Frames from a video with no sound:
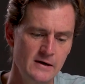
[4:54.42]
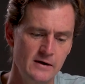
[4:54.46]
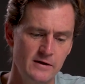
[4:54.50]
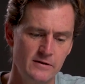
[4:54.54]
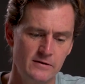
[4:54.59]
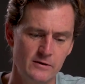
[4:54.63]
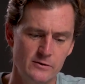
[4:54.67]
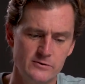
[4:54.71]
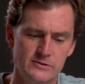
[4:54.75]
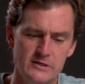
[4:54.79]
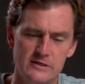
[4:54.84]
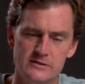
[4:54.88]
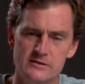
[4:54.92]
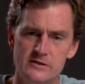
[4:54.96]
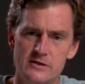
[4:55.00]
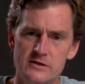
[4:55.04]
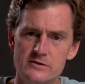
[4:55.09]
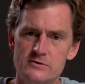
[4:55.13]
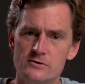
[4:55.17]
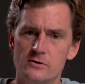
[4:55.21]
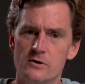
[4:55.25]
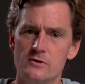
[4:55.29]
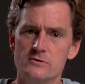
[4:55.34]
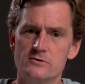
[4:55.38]
Those
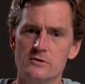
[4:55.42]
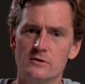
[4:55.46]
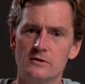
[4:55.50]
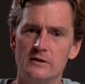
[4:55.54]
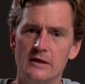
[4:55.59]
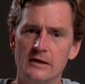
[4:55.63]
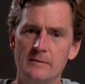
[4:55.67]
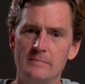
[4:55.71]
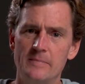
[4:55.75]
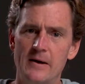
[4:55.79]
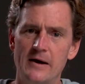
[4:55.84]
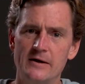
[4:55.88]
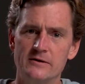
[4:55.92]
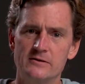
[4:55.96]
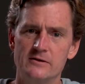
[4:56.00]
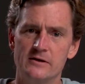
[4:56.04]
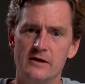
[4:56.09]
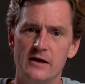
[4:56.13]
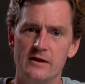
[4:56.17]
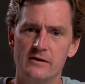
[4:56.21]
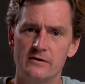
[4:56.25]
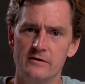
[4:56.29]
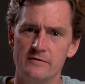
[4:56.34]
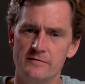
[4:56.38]
entities are also linked back
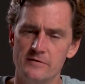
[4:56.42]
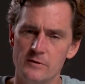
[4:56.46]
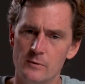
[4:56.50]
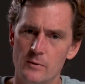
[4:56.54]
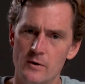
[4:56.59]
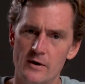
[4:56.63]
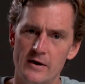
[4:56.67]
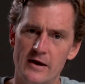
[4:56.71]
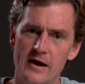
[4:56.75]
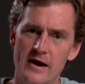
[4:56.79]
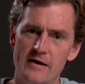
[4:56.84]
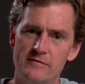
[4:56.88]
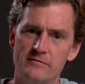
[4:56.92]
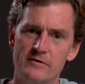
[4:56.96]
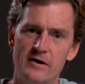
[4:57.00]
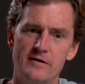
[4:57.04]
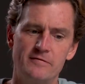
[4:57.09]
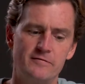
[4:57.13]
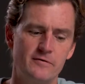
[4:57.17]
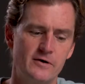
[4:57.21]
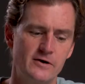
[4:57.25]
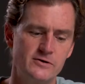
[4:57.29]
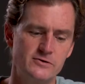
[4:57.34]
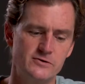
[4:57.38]
together if you want to have
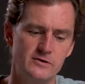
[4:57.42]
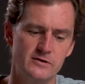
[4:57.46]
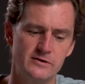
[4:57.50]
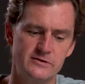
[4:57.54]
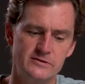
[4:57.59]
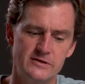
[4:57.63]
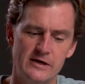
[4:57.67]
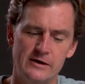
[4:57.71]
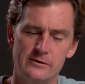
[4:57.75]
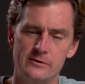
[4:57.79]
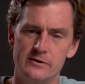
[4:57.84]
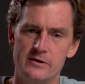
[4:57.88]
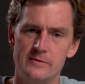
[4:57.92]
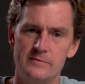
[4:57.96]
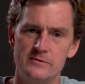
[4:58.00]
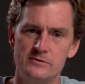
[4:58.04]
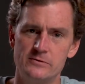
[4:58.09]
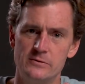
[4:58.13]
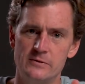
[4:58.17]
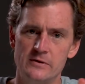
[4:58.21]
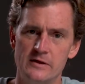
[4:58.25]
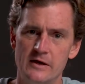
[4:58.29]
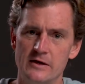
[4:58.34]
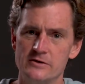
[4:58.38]
referential integrity
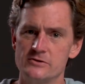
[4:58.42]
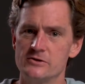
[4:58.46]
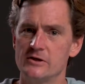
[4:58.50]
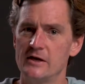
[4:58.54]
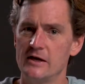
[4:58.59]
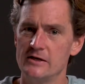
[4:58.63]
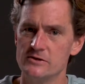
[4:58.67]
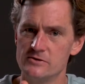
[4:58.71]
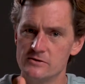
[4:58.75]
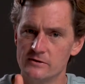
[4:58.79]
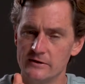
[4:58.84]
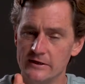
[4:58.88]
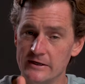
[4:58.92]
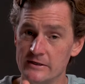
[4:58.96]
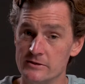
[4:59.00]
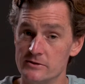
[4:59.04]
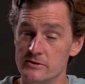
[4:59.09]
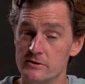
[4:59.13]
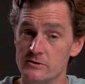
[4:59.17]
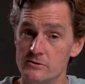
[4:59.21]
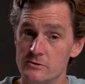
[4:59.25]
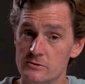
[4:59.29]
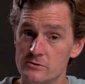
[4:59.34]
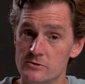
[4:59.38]
between the educational
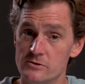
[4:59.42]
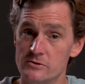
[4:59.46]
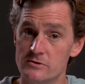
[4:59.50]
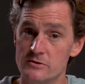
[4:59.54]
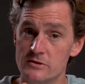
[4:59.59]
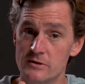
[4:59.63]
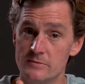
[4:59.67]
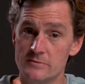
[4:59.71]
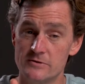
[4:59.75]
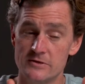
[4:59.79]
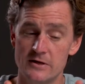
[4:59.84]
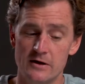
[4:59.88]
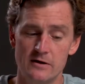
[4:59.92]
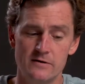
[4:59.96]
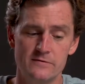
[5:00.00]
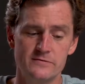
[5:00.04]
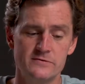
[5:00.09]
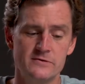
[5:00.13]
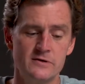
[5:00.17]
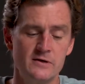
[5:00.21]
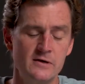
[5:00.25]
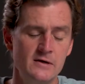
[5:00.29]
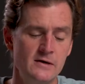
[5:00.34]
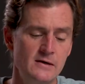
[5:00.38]
institutions
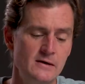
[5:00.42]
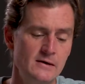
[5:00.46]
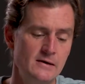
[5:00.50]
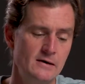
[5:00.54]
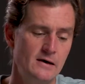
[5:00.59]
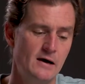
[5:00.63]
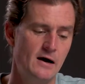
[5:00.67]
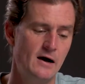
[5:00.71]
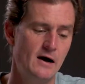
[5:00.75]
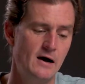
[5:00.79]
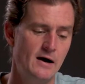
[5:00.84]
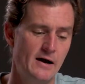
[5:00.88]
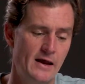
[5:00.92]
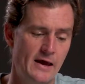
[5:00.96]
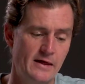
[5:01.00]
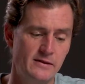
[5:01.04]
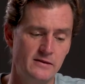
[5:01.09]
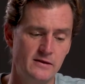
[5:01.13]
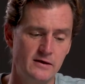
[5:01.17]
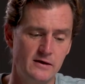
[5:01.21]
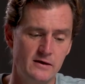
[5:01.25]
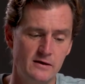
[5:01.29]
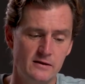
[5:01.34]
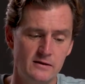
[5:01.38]
themselves
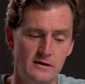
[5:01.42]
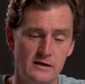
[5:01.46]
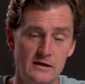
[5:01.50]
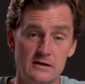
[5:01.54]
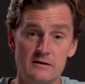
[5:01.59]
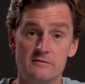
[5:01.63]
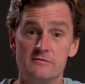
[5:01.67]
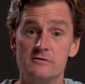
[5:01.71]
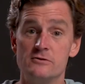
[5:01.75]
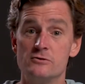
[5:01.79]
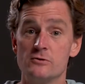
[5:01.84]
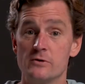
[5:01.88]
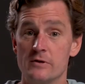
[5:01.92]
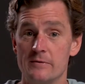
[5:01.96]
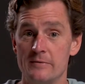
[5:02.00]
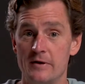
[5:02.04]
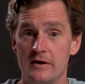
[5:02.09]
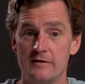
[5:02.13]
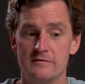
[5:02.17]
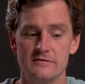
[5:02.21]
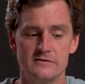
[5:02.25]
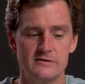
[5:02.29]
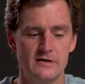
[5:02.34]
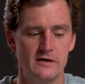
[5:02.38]
and the individual that
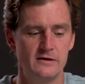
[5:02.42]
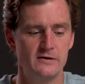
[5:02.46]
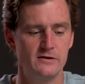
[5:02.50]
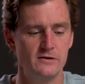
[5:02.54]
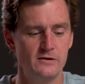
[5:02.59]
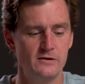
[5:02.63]
may have attended